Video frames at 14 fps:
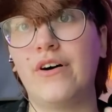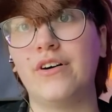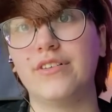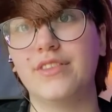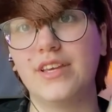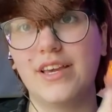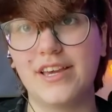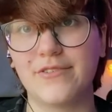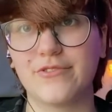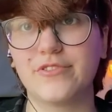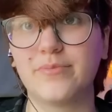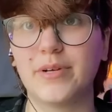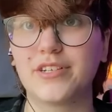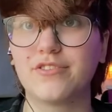on the
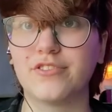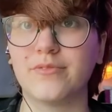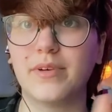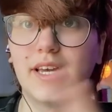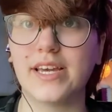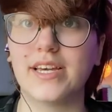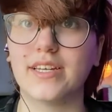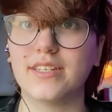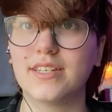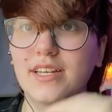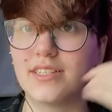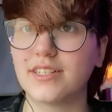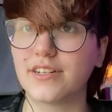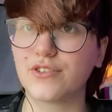aro spectrum and
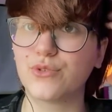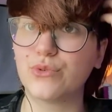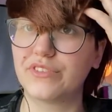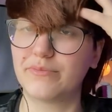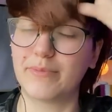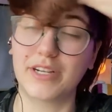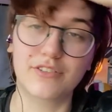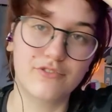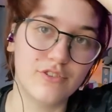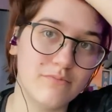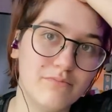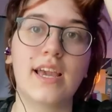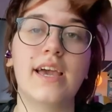asexual spectrum